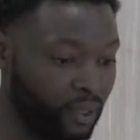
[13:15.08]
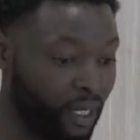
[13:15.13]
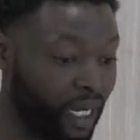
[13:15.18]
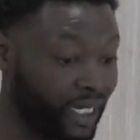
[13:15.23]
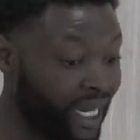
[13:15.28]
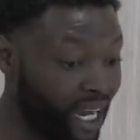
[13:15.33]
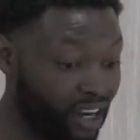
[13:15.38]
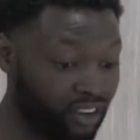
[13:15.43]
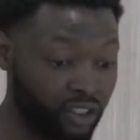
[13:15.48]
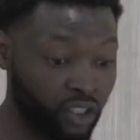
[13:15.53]
I
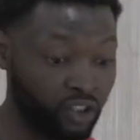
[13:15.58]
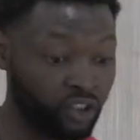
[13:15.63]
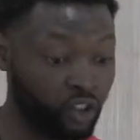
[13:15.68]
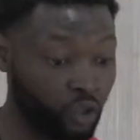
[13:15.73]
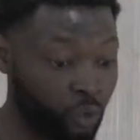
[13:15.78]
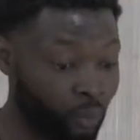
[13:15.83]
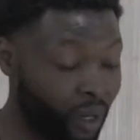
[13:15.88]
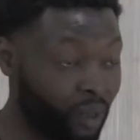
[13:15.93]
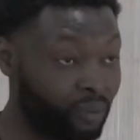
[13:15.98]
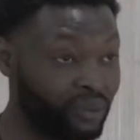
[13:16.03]
carried on
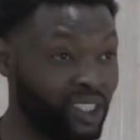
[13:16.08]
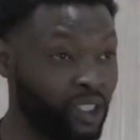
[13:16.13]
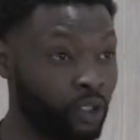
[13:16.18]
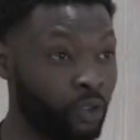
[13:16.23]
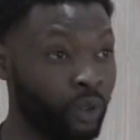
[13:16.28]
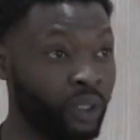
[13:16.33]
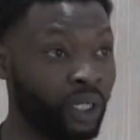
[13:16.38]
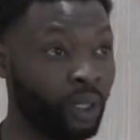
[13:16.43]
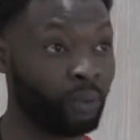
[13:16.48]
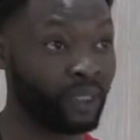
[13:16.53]
doing what I was
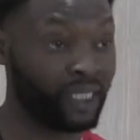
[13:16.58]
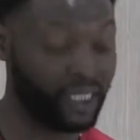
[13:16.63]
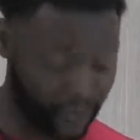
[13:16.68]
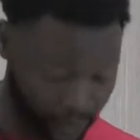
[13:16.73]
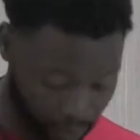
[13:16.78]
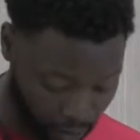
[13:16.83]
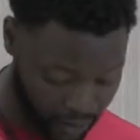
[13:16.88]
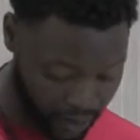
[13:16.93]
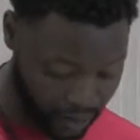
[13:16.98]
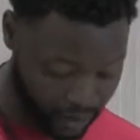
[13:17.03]
doing. I was
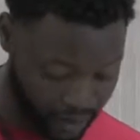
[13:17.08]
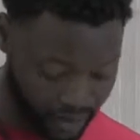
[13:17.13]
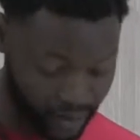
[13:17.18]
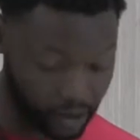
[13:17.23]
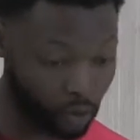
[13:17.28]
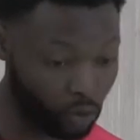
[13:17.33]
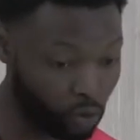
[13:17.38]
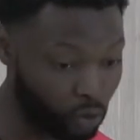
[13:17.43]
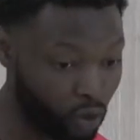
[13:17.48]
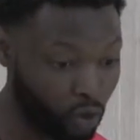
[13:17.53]
designing
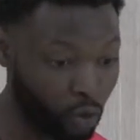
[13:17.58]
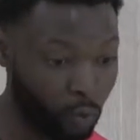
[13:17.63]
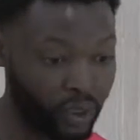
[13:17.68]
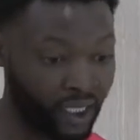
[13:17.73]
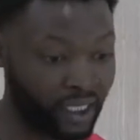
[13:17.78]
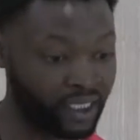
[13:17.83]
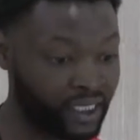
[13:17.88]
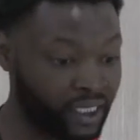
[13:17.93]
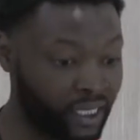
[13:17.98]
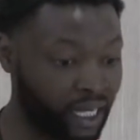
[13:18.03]
this logo
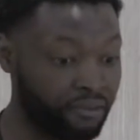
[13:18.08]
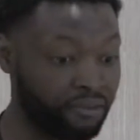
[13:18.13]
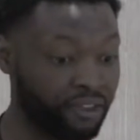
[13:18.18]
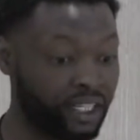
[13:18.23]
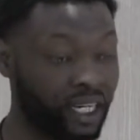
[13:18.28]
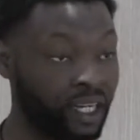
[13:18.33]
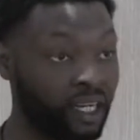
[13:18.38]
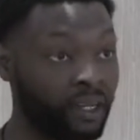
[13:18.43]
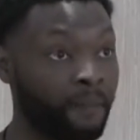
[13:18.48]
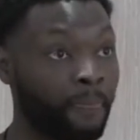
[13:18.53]
when I was in
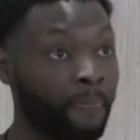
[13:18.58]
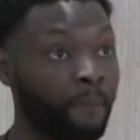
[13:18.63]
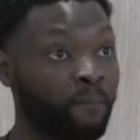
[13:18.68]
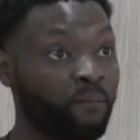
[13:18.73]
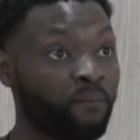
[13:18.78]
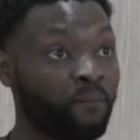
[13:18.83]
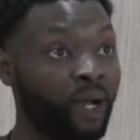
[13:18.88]
Africa.